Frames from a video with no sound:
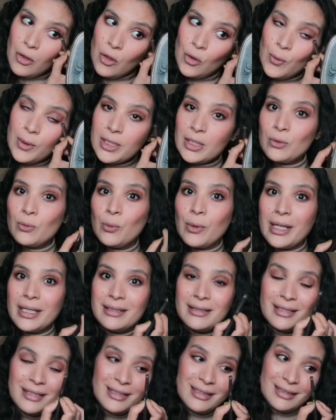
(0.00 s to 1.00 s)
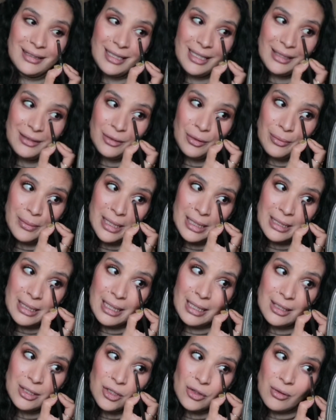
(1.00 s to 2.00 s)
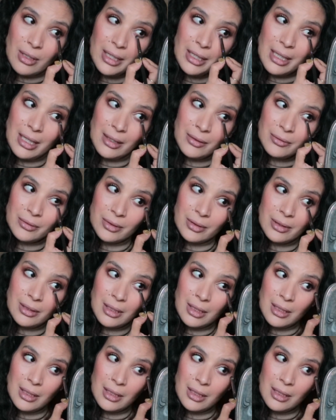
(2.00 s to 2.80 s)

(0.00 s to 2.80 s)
Always wait that the mascara dry out